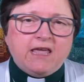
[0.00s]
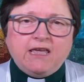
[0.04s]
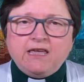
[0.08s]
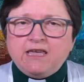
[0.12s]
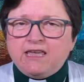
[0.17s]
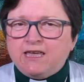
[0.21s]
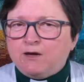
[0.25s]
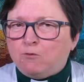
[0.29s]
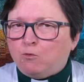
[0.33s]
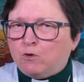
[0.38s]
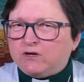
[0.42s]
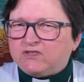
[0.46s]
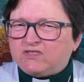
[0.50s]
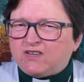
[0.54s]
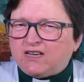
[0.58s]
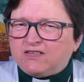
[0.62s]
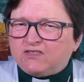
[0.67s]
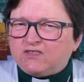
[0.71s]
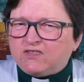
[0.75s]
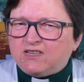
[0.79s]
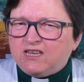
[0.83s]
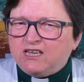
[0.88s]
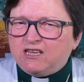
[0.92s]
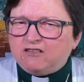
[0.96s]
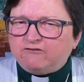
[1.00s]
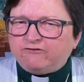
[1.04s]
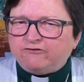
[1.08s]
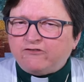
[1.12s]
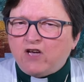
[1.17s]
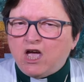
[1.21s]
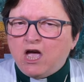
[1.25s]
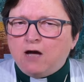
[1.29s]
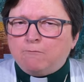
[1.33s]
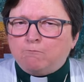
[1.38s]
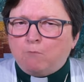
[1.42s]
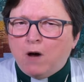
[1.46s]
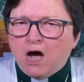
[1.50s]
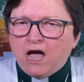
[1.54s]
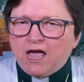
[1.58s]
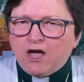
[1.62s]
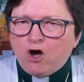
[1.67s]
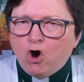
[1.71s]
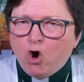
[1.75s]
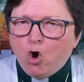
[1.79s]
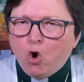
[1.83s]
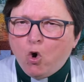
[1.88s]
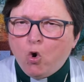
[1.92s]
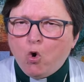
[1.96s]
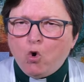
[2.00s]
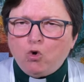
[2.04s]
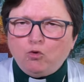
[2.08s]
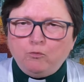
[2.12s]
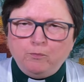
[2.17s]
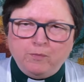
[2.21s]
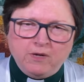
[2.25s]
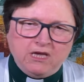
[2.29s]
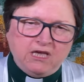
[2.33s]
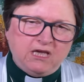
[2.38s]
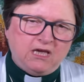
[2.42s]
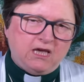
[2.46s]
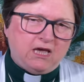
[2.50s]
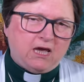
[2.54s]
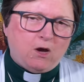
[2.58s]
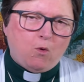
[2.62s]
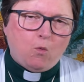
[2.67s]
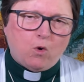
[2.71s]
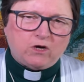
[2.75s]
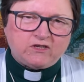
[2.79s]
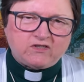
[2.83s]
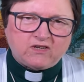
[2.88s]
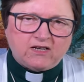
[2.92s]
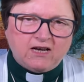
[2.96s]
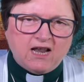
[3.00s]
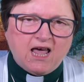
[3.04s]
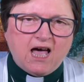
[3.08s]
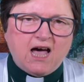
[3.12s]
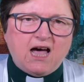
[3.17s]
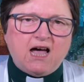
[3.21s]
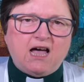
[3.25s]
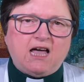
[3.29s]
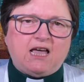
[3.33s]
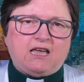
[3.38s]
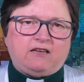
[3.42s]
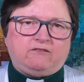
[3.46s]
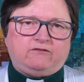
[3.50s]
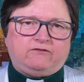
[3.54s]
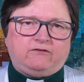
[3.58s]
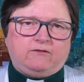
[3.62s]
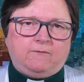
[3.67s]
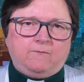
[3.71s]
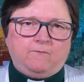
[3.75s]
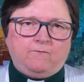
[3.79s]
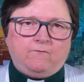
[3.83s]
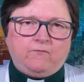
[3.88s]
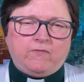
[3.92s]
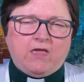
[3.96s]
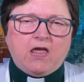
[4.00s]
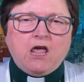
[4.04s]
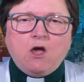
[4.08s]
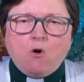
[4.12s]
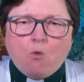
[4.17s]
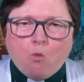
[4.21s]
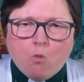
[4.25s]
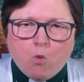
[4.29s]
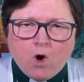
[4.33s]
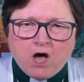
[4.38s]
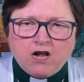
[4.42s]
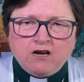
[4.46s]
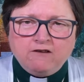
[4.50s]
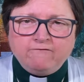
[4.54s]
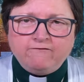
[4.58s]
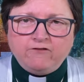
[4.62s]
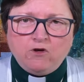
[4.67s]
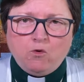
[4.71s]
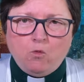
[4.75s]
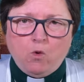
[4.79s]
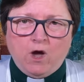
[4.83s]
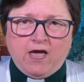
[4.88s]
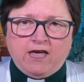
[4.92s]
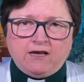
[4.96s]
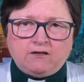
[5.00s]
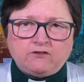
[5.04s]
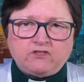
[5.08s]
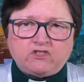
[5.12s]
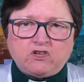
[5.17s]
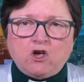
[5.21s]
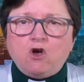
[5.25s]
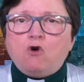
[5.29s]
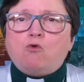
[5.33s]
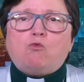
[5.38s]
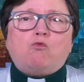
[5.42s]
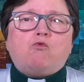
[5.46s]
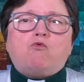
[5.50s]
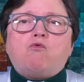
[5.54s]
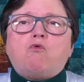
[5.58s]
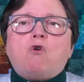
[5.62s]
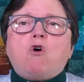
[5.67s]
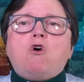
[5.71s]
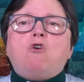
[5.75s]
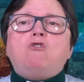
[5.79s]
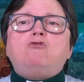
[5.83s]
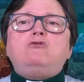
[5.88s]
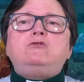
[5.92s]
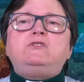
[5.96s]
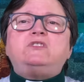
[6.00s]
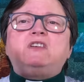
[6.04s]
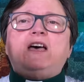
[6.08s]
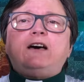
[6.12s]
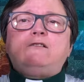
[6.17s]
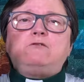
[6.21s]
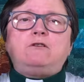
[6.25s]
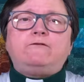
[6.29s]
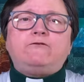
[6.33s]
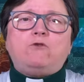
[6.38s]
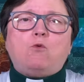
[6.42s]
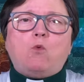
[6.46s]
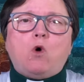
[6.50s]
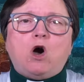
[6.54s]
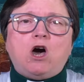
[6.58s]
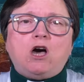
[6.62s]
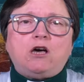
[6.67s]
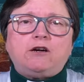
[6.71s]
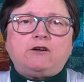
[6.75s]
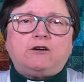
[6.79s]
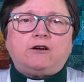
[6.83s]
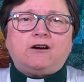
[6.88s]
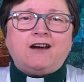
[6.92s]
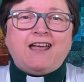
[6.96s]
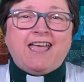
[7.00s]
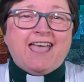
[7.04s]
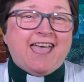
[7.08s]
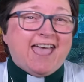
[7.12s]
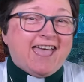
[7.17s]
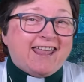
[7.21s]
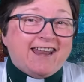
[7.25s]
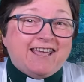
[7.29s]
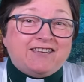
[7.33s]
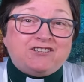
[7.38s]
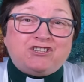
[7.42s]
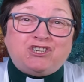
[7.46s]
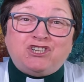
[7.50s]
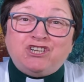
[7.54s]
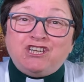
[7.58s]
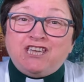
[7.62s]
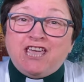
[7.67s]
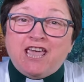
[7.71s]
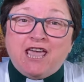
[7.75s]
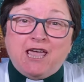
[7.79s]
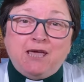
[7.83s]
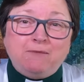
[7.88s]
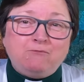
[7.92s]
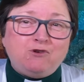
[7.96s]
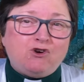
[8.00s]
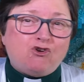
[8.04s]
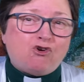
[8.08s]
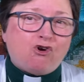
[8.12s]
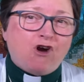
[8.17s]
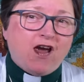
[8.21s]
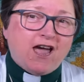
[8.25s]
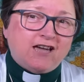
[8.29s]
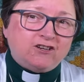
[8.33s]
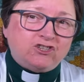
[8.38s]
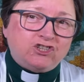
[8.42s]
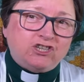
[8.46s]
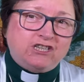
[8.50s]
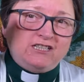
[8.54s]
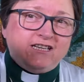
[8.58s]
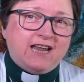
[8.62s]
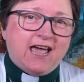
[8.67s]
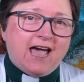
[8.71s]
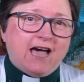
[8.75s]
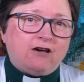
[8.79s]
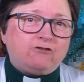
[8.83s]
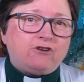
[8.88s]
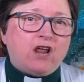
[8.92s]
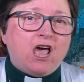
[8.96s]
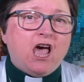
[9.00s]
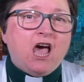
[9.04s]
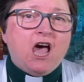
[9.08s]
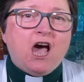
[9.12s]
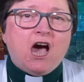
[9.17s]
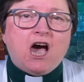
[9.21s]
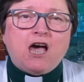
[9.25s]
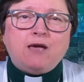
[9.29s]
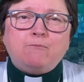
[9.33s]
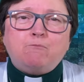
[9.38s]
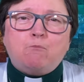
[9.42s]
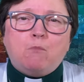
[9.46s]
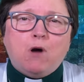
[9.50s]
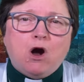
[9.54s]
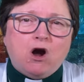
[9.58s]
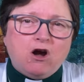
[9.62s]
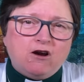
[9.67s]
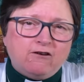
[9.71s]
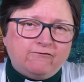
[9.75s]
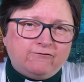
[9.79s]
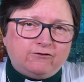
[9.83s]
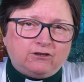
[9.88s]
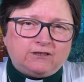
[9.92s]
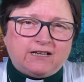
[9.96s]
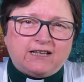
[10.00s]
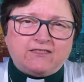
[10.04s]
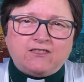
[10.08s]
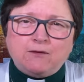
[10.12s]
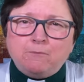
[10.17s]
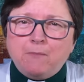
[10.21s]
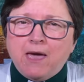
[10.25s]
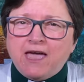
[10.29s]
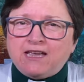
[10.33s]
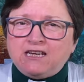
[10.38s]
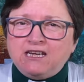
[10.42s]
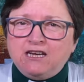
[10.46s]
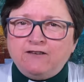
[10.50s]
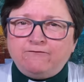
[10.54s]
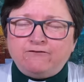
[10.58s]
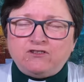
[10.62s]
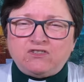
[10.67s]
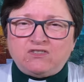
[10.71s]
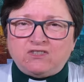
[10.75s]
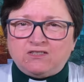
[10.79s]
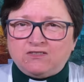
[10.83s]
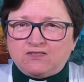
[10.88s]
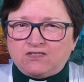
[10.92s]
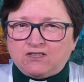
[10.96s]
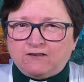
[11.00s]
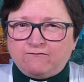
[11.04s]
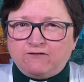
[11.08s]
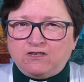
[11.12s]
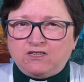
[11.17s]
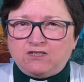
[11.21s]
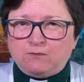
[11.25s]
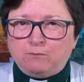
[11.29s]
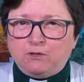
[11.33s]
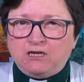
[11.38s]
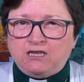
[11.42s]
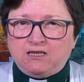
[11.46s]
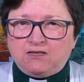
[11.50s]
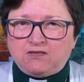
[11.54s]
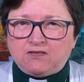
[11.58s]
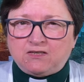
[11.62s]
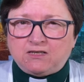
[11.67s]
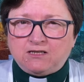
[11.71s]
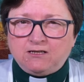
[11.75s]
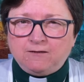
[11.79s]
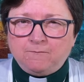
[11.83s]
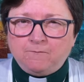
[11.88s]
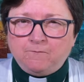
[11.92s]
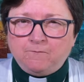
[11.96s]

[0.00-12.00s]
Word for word: It was as if my whole being was alive. One of the whales rose out of the water, and as she came crashing down, I marveled at the magnificence of this beast.